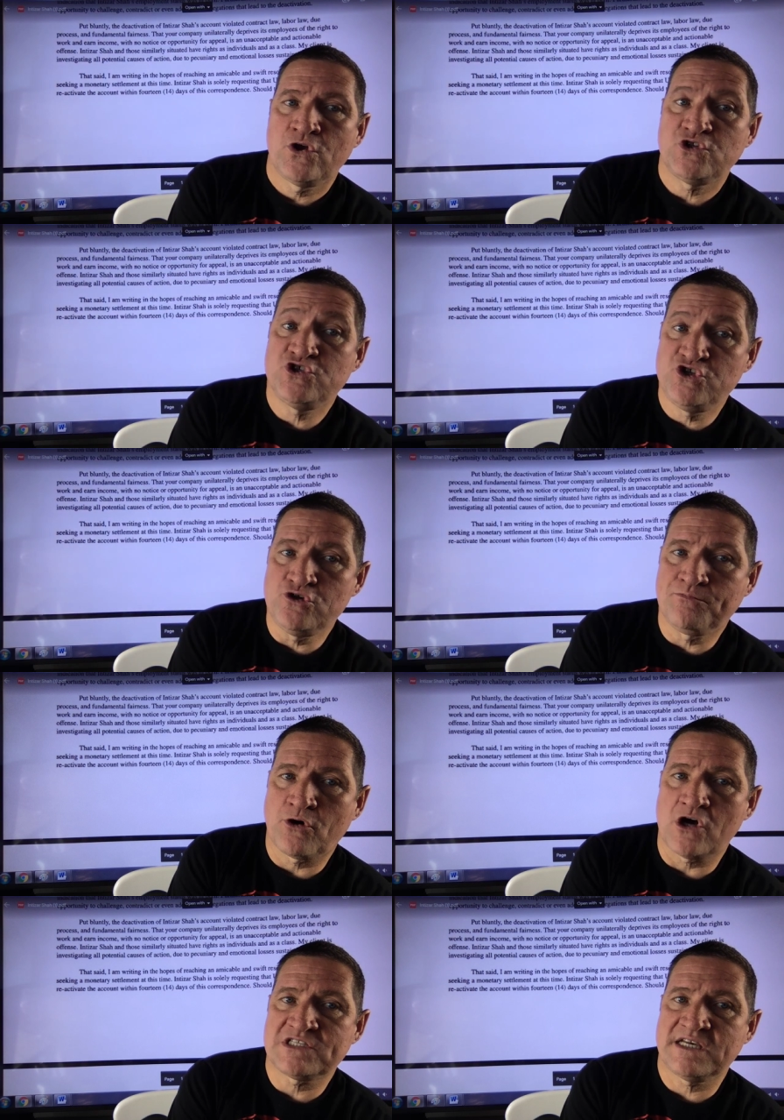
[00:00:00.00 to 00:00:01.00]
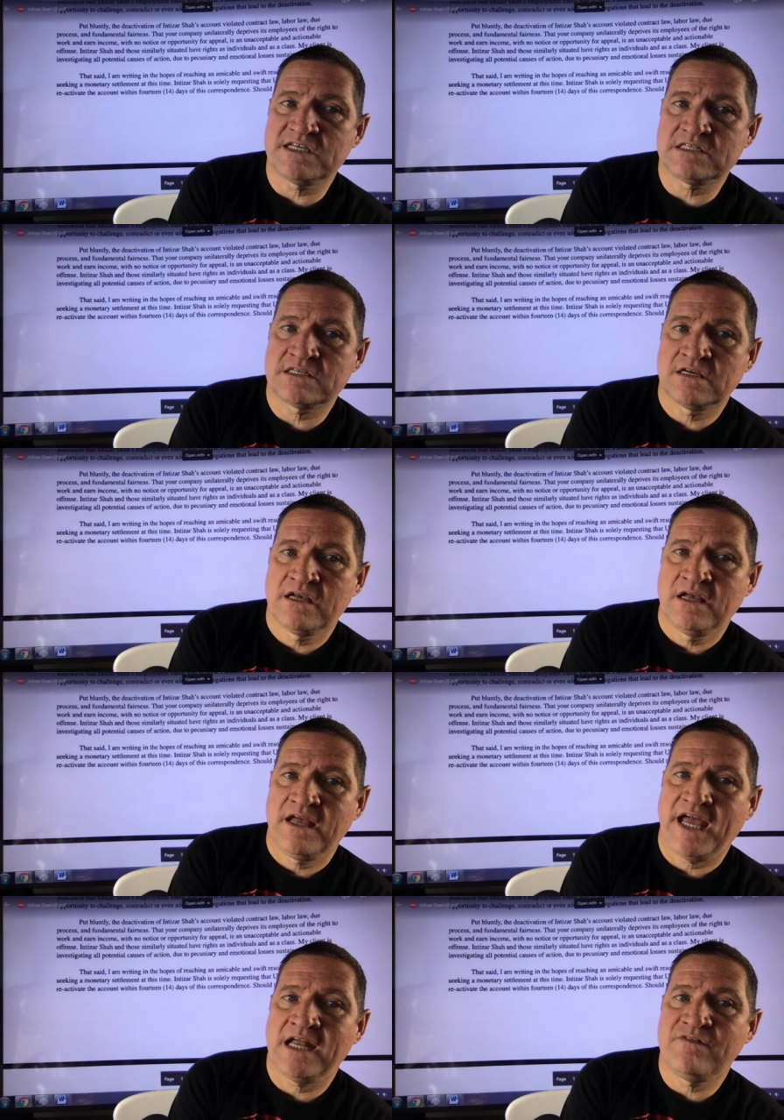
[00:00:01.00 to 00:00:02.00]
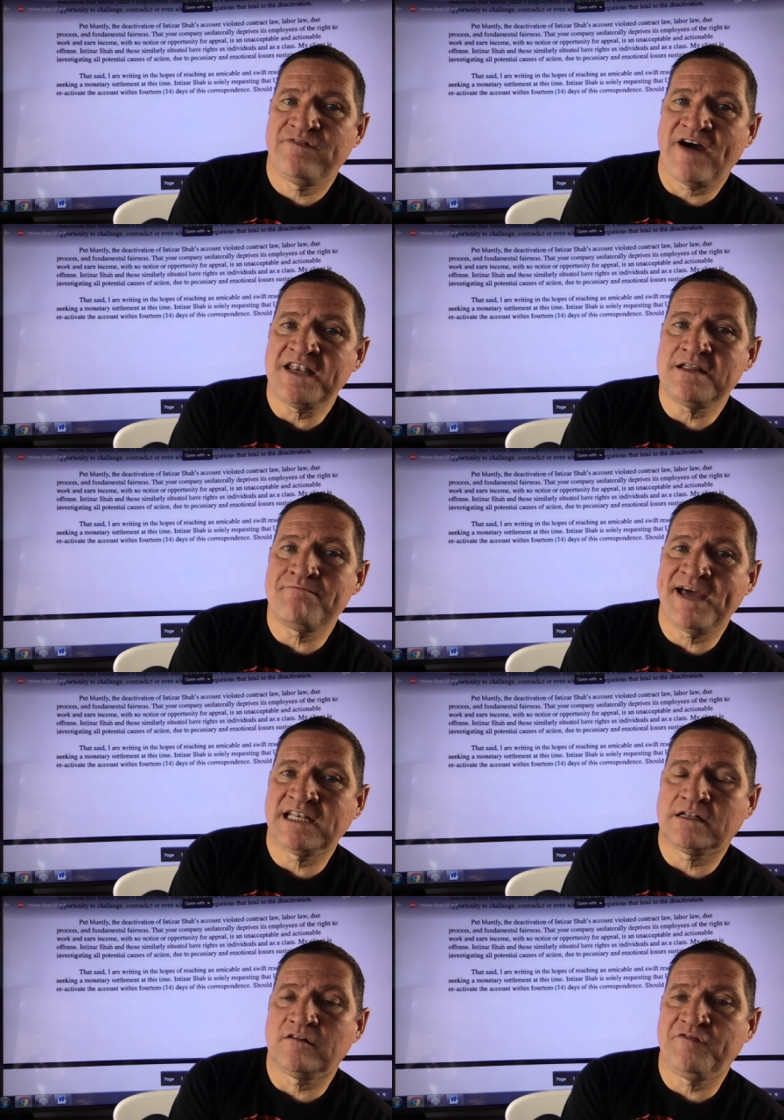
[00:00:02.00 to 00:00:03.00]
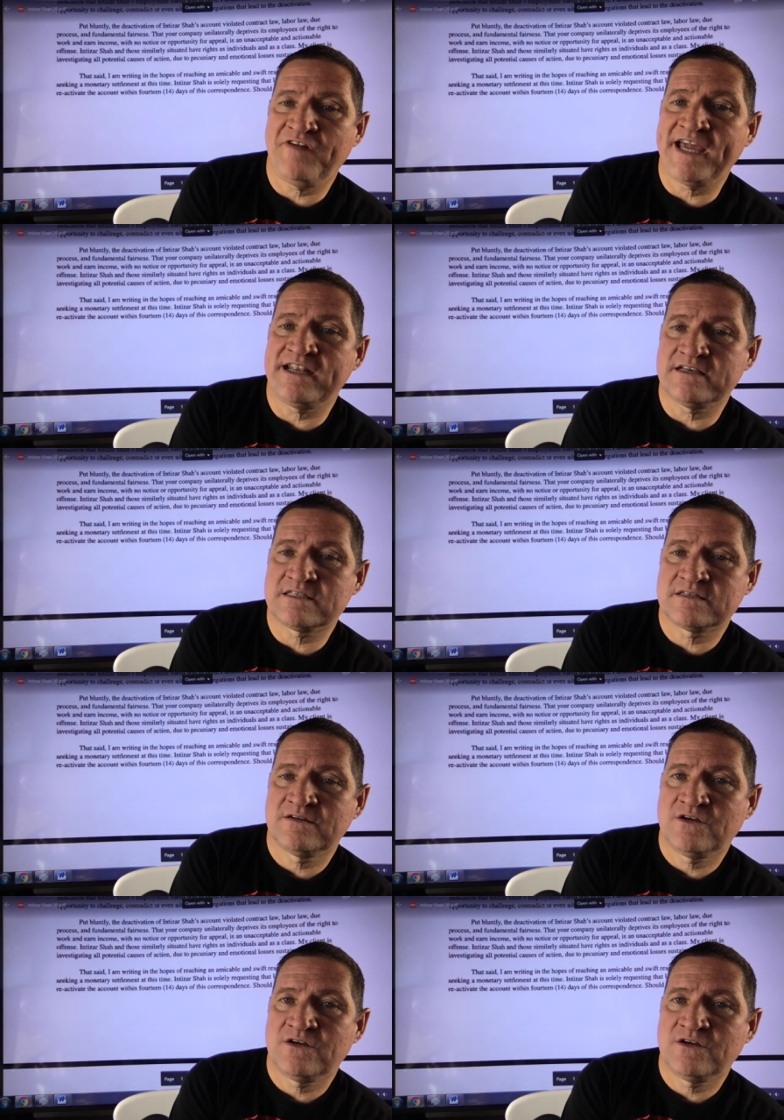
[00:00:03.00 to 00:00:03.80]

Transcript: due process, and fundamental fairness.